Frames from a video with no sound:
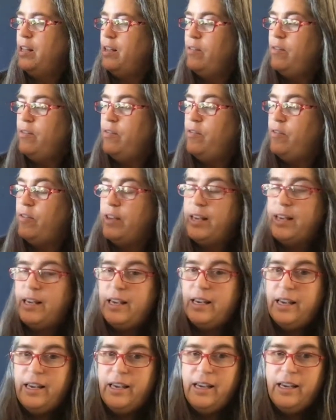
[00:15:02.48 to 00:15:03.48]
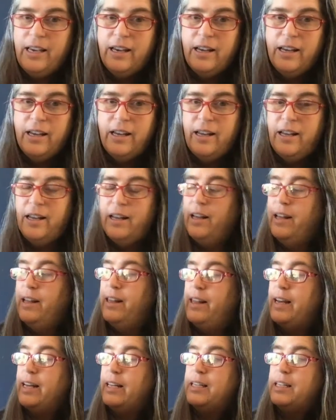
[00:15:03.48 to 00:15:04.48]
V.
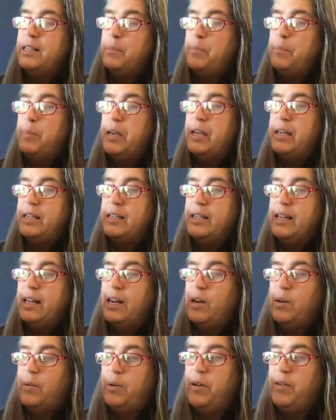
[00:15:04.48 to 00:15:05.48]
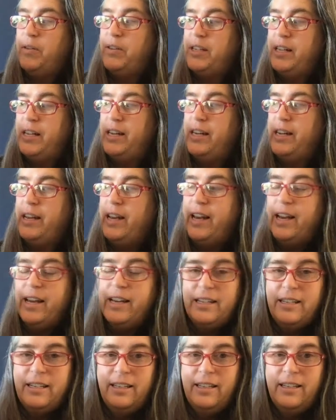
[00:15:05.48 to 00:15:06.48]
That's the biggest letter we've seen
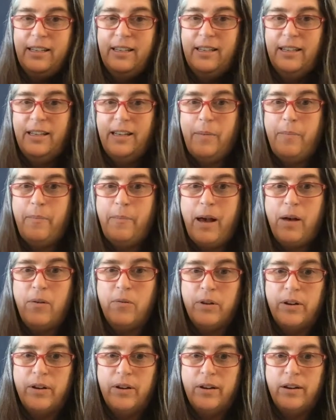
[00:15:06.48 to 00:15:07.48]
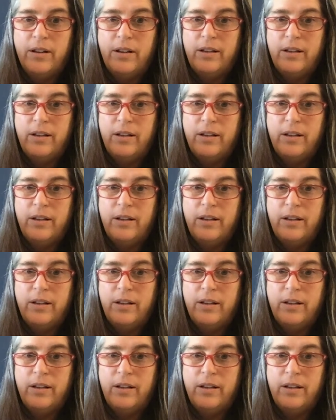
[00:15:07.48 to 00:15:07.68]
yet. A mountain.